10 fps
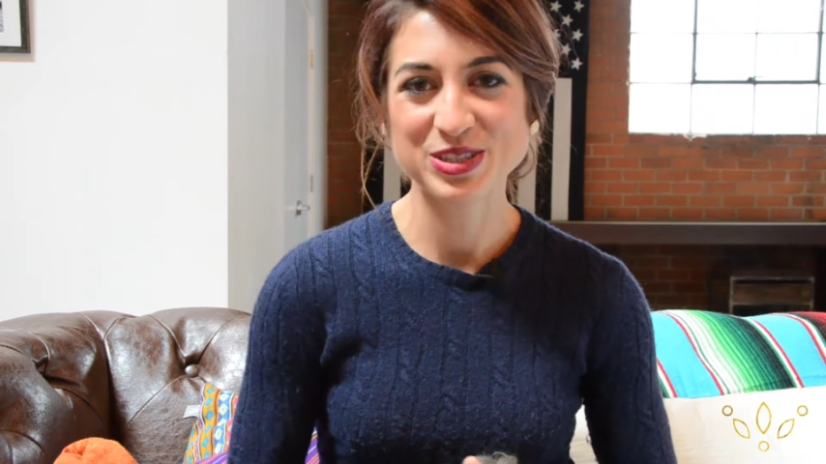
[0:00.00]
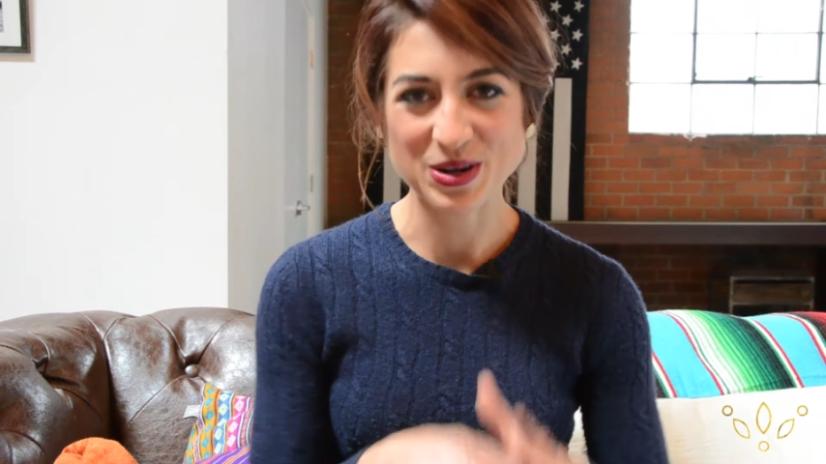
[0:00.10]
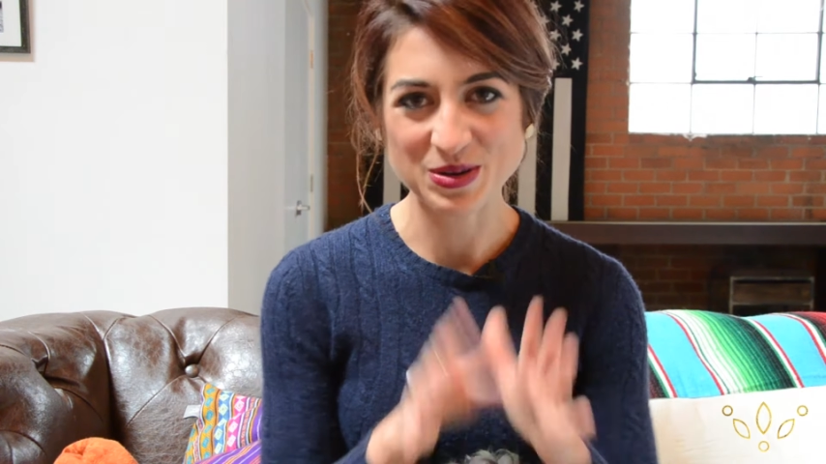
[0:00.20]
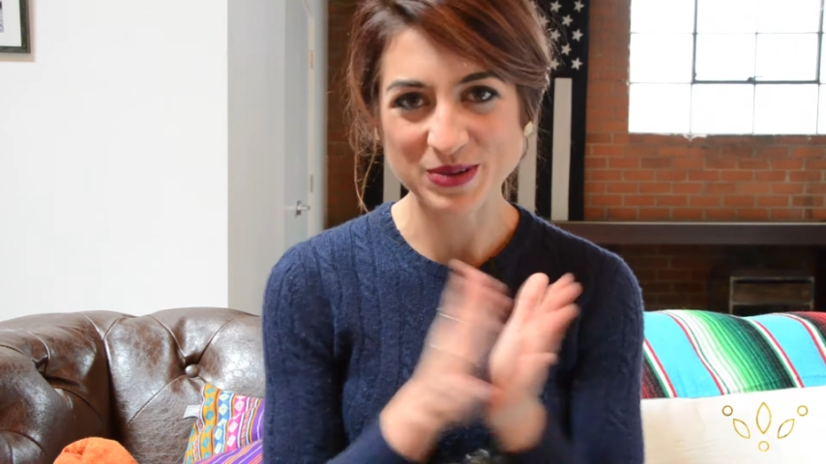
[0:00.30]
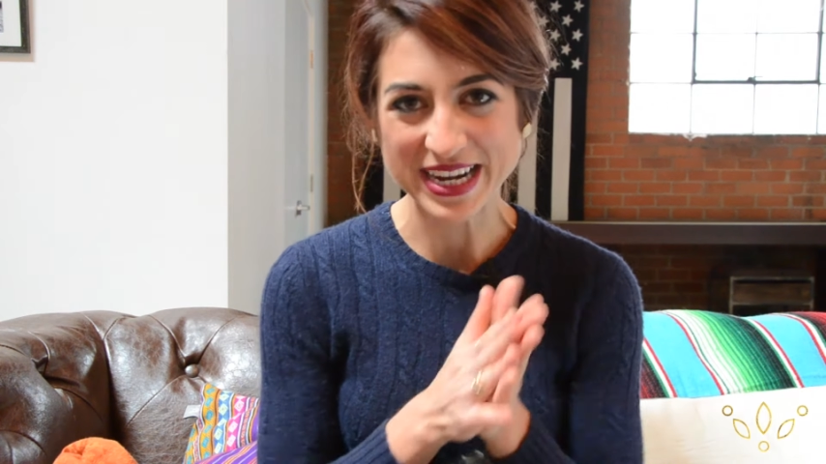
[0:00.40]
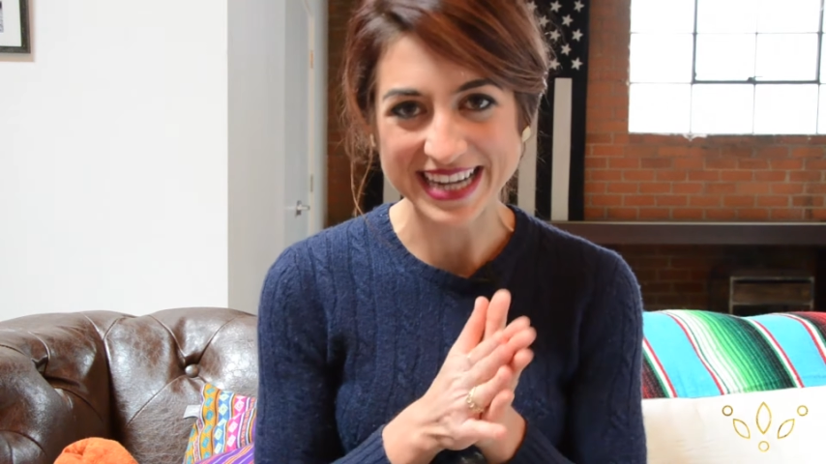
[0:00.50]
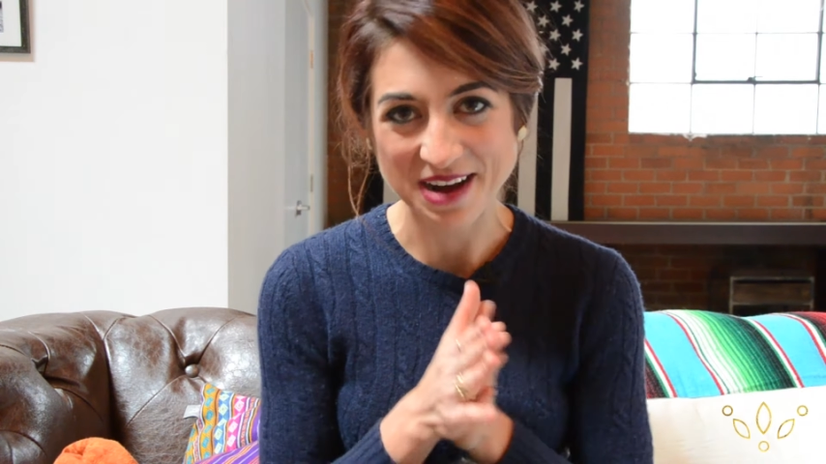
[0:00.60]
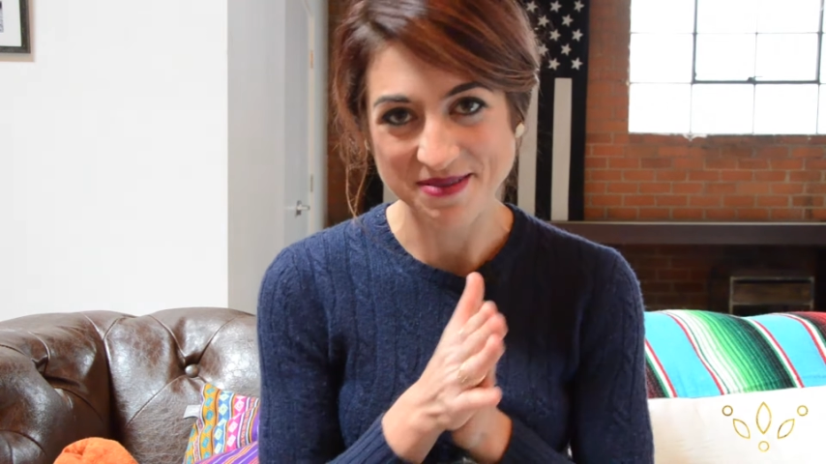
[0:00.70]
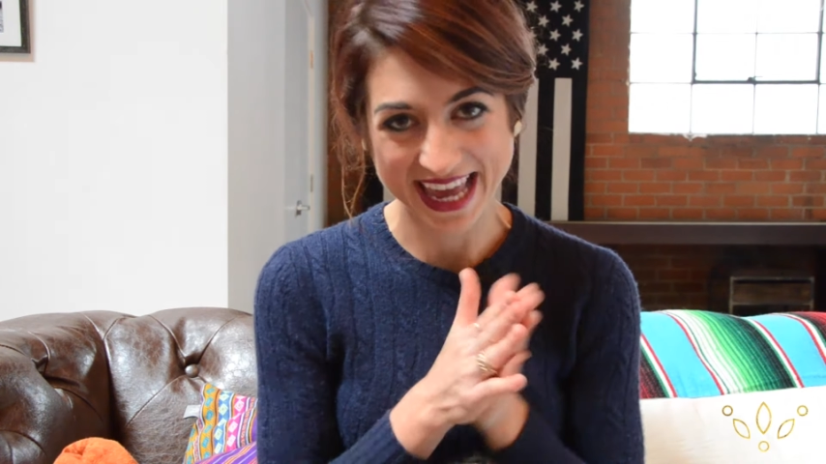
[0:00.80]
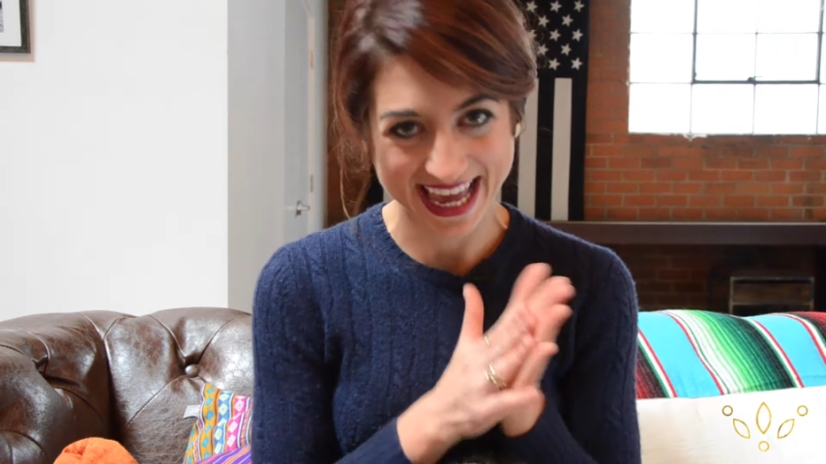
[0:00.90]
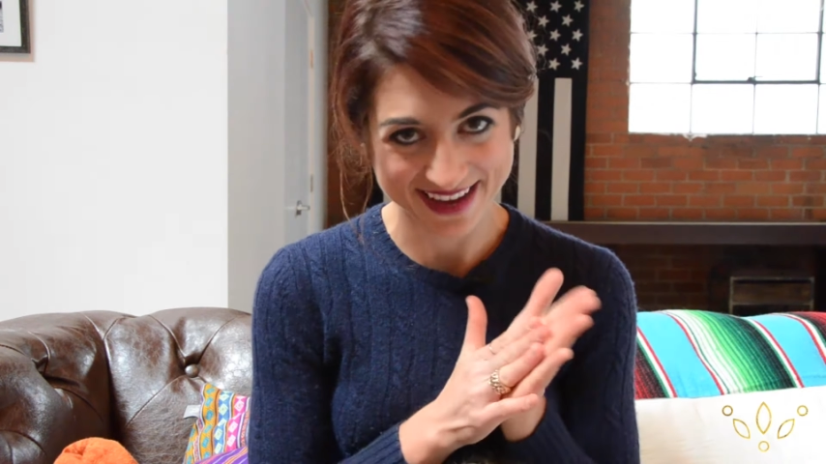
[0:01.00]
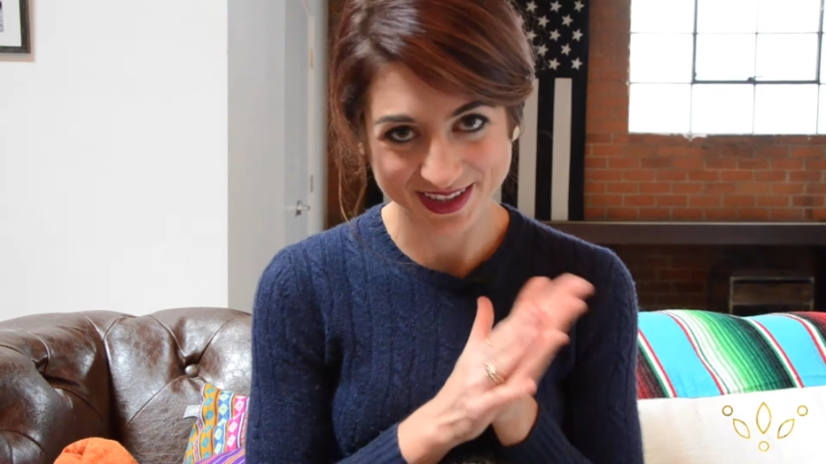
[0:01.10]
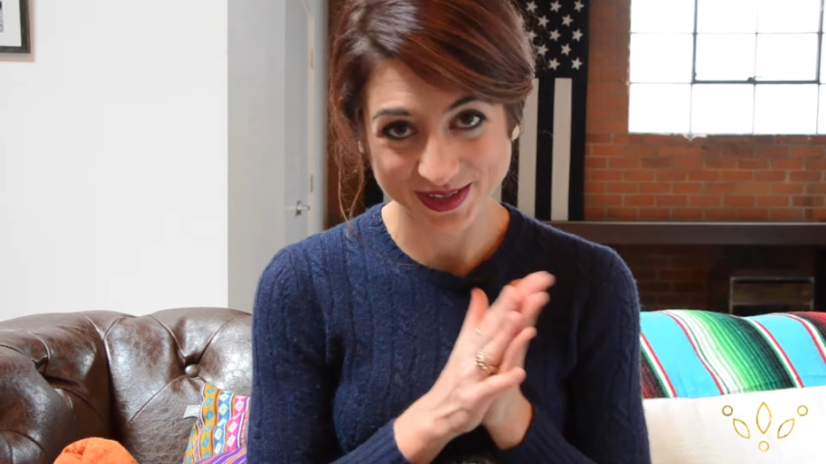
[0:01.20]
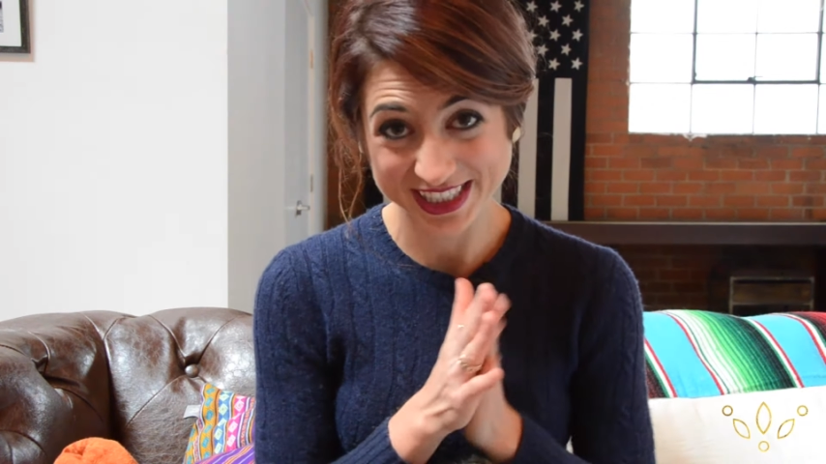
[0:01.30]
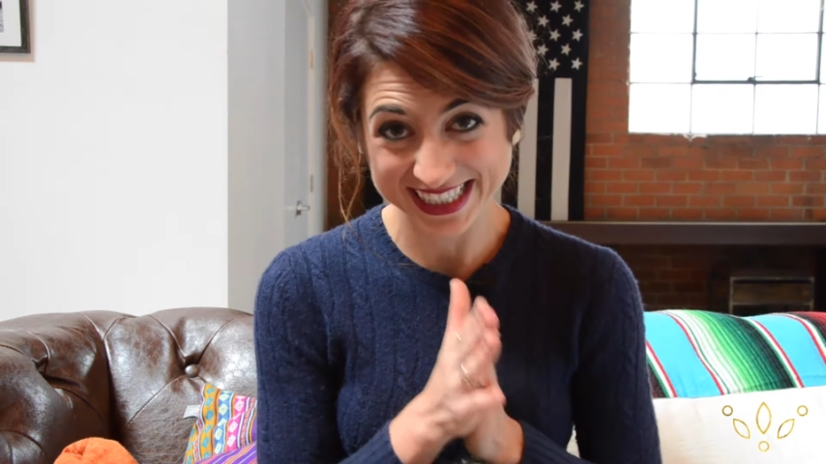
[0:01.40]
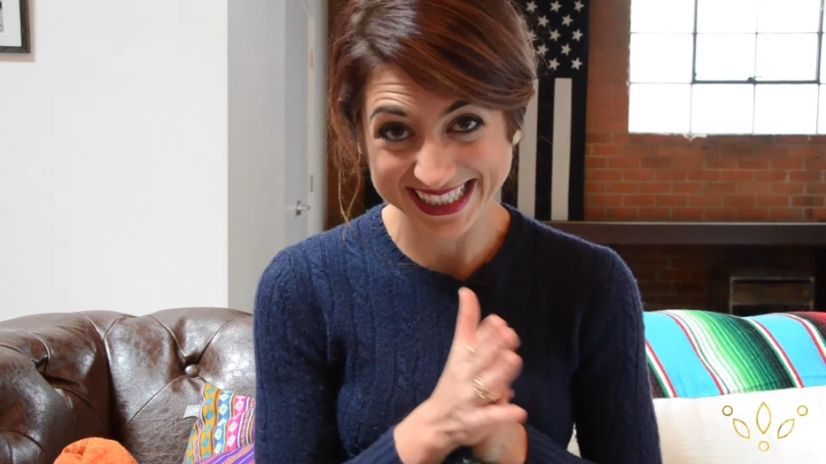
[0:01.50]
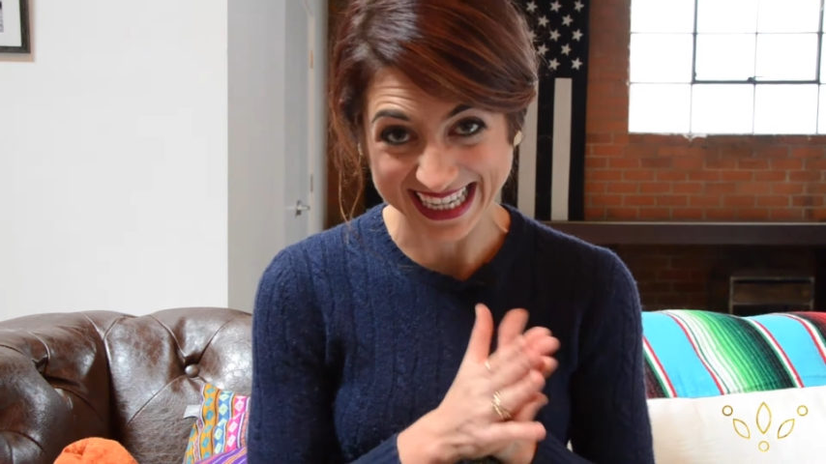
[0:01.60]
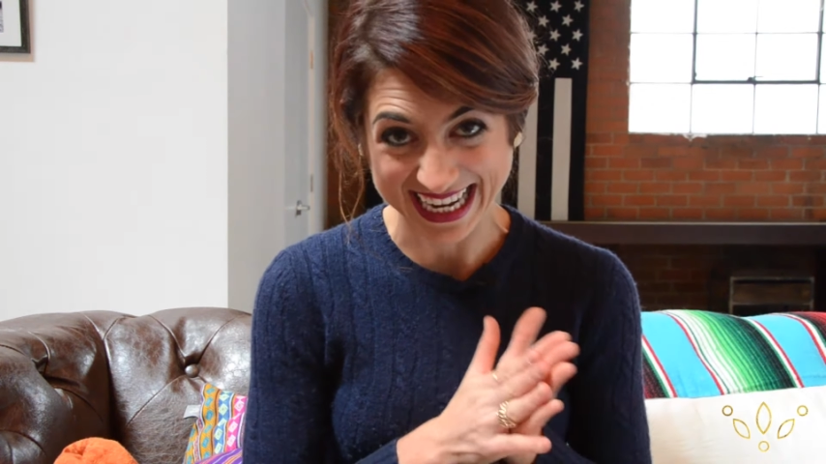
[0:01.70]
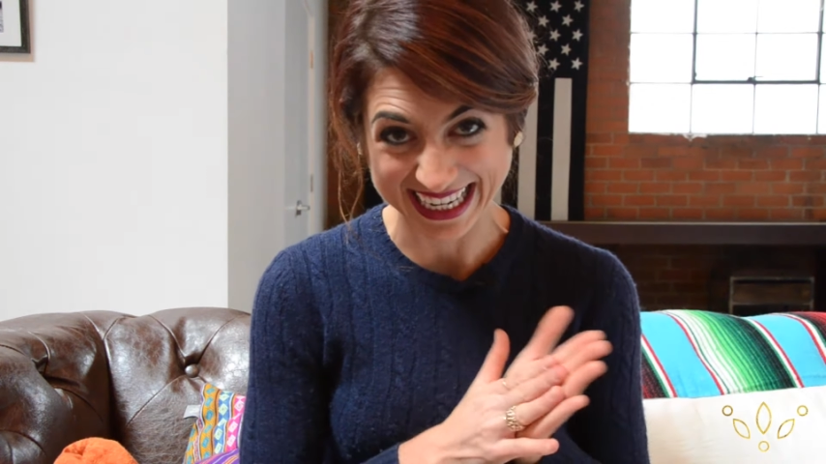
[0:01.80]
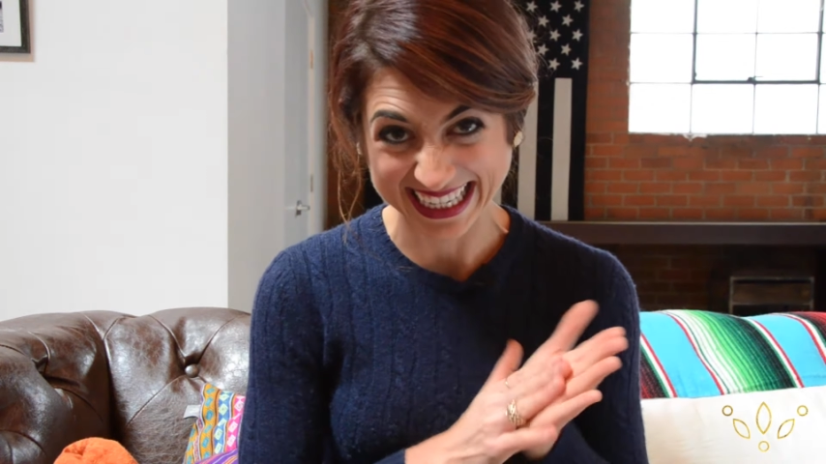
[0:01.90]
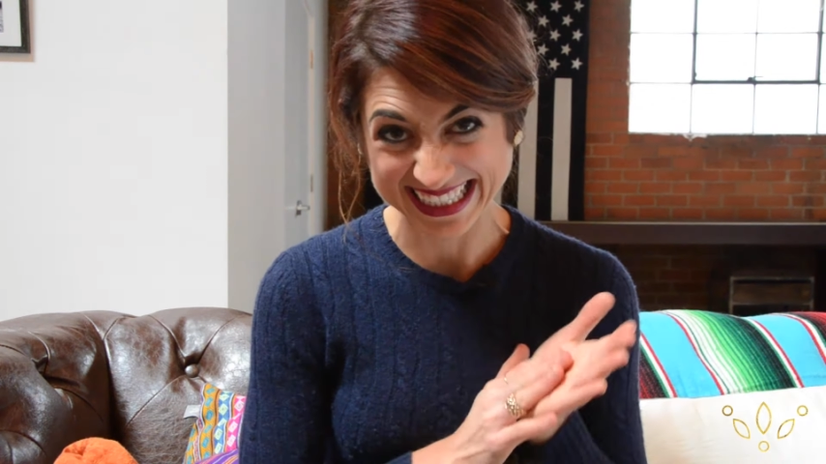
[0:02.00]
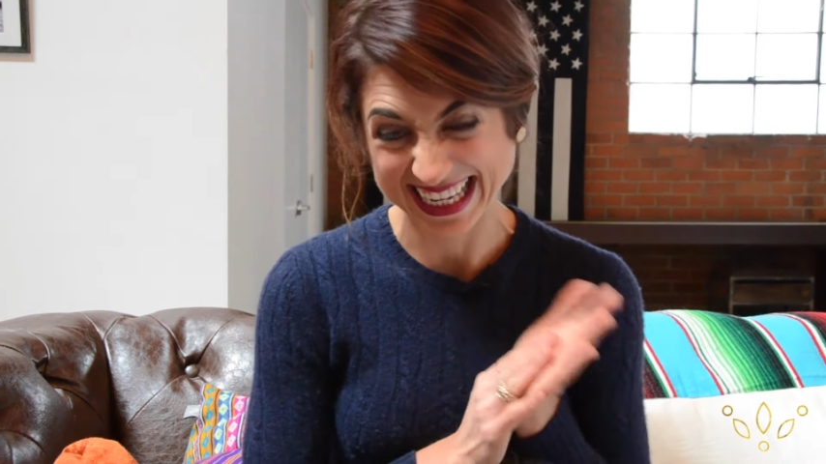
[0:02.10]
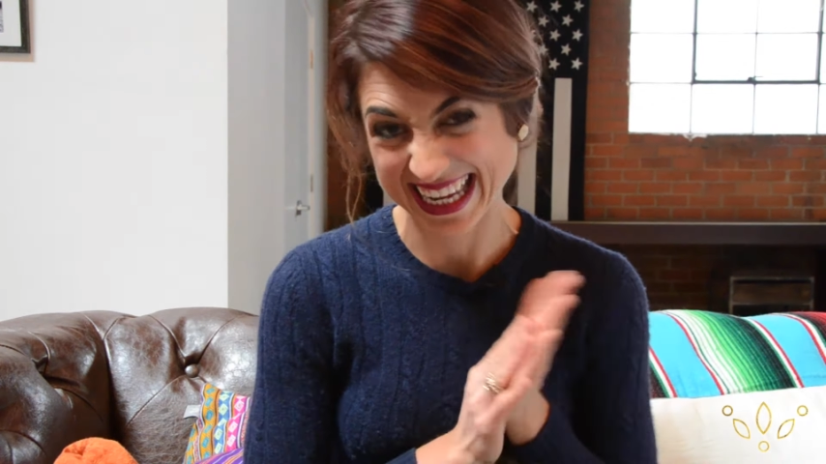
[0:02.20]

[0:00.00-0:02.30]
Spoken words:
So right now we have those designs